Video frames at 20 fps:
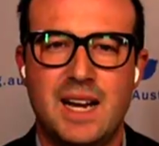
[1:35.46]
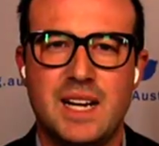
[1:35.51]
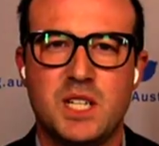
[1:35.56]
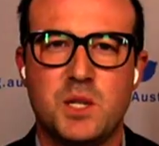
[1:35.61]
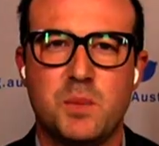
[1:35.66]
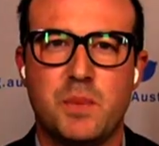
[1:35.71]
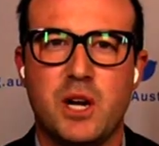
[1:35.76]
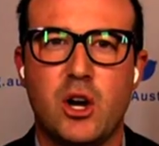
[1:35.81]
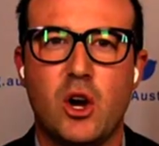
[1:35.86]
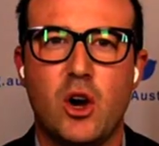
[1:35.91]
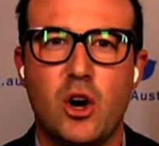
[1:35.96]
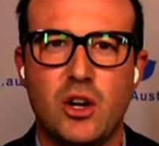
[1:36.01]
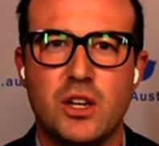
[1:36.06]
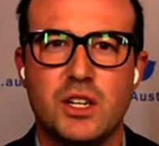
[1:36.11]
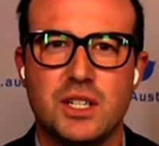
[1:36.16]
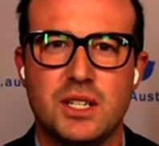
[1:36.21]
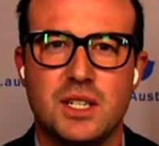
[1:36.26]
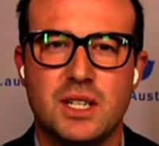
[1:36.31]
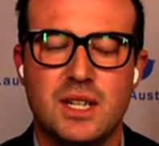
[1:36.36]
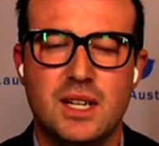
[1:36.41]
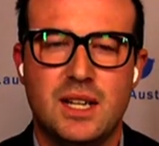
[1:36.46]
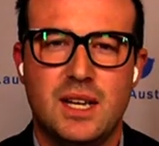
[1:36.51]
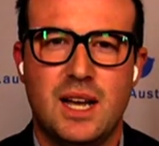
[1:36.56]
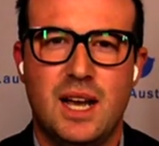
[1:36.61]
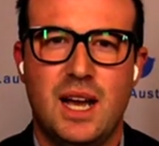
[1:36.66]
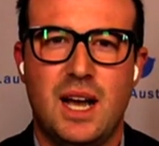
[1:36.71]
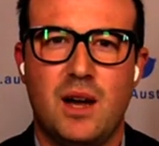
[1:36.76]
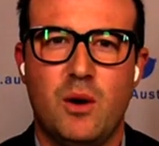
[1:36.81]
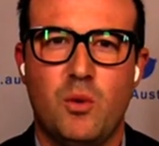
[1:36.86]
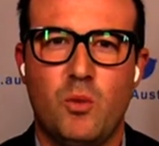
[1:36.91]
it's because
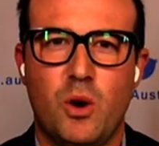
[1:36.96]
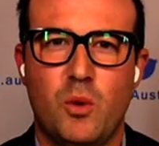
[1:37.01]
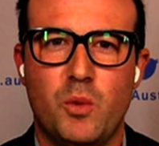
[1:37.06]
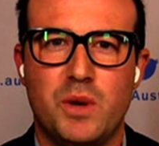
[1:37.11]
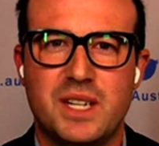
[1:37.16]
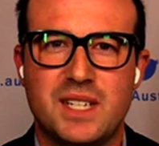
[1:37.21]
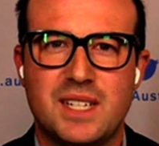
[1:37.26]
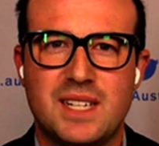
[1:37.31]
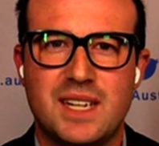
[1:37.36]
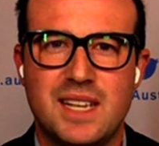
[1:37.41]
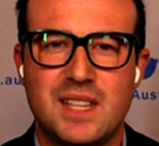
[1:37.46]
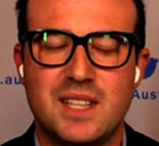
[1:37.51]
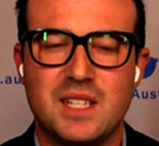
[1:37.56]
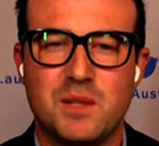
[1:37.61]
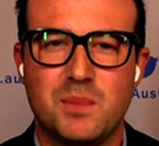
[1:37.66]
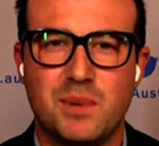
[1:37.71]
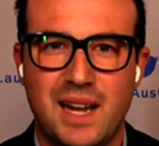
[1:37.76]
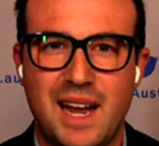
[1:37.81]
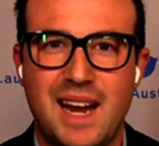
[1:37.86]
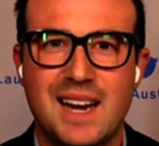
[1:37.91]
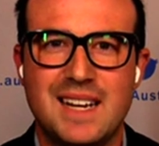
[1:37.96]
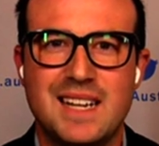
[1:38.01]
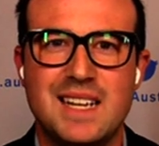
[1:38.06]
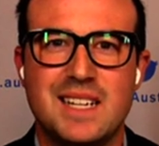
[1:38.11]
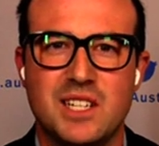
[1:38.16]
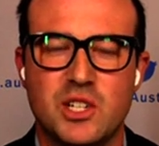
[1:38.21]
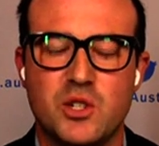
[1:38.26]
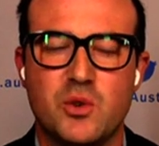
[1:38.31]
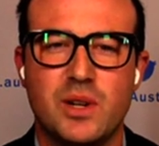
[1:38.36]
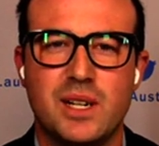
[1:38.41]
what we see this plan
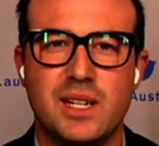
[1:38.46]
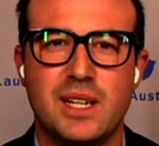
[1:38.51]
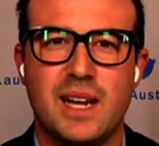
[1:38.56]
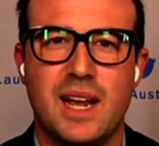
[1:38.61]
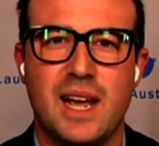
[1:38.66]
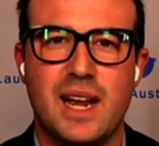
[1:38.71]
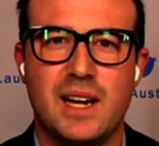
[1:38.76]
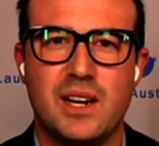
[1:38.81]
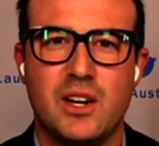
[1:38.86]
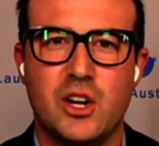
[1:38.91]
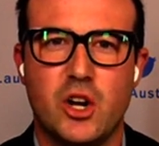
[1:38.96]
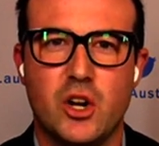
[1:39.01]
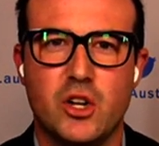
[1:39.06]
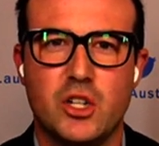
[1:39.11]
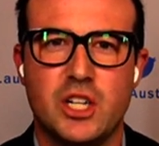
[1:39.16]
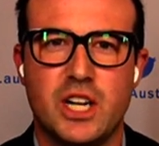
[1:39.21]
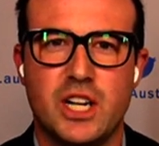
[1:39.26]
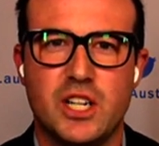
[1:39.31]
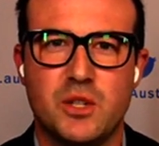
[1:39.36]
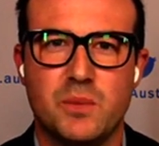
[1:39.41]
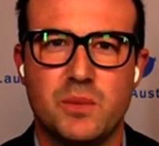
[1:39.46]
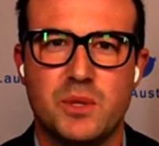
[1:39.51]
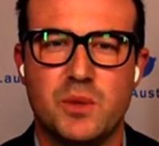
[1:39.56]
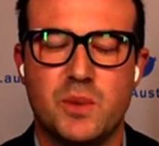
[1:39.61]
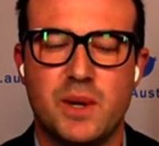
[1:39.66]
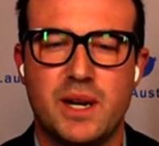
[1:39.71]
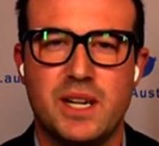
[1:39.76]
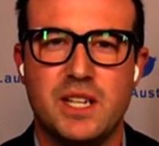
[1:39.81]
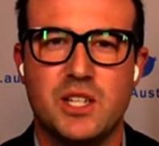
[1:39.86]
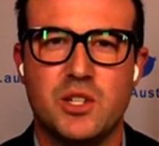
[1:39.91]
is really a negotiation
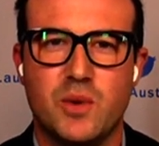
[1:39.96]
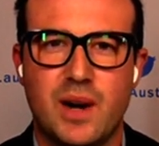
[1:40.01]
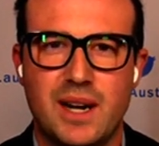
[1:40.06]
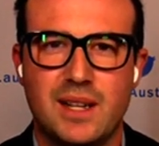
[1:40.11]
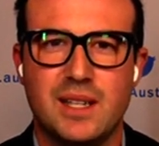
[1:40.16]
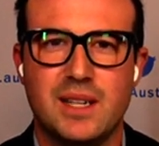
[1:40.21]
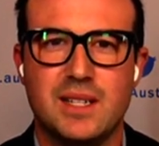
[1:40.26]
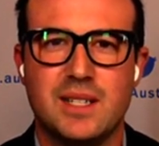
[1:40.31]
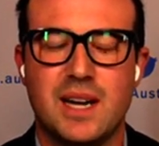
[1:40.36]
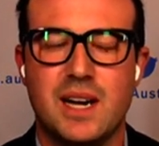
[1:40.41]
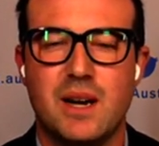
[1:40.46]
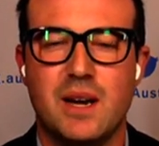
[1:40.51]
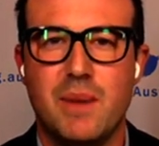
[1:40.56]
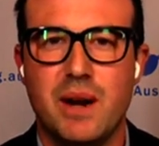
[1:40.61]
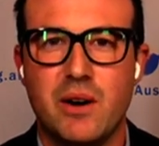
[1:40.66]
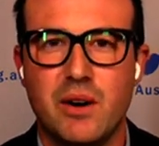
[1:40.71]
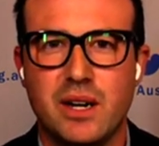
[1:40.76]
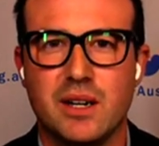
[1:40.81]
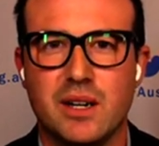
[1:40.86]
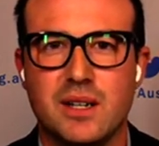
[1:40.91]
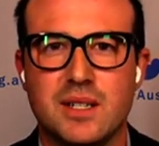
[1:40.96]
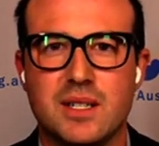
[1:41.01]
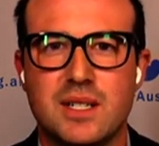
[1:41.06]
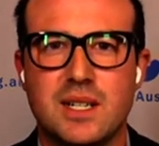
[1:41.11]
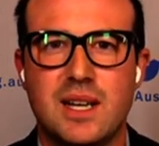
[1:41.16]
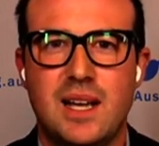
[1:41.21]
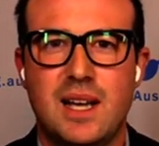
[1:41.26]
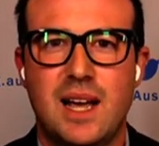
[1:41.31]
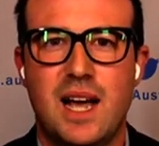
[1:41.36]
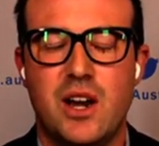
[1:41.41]
between Israelis and
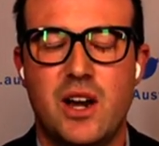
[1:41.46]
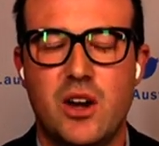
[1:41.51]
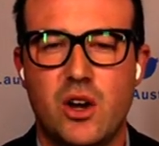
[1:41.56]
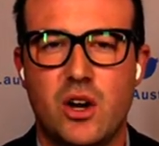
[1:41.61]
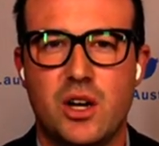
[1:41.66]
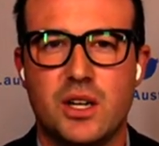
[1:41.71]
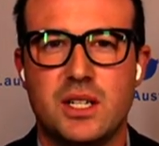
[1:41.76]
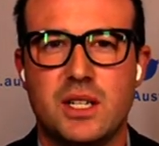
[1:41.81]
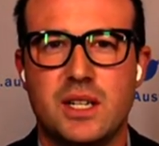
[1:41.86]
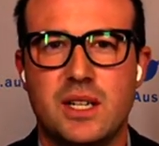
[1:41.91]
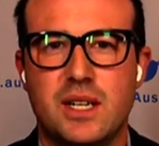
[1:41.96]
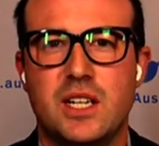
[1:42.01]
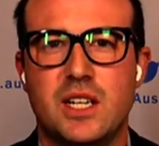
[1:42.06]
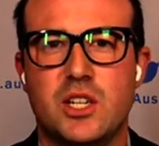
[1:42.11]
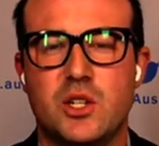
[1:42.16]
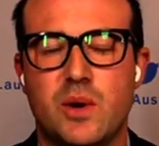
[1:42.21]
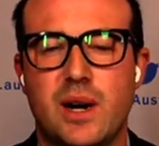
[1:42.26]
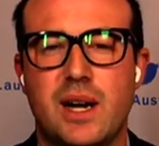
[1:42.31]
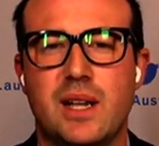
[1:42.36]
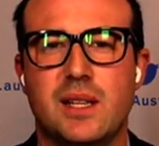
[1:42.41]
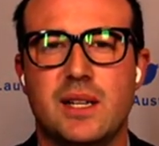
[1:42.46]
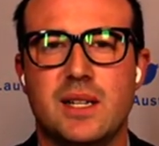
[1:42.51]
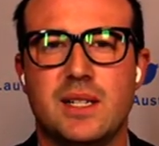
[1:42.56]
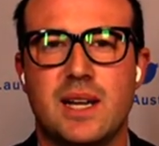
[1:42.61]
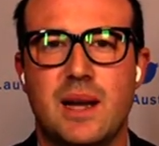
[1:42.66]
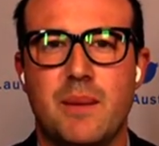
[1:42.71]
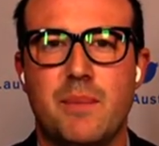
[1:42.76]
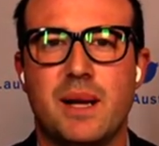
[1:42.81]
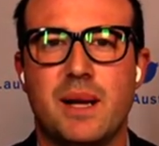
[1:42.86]
Americans and not Israelis and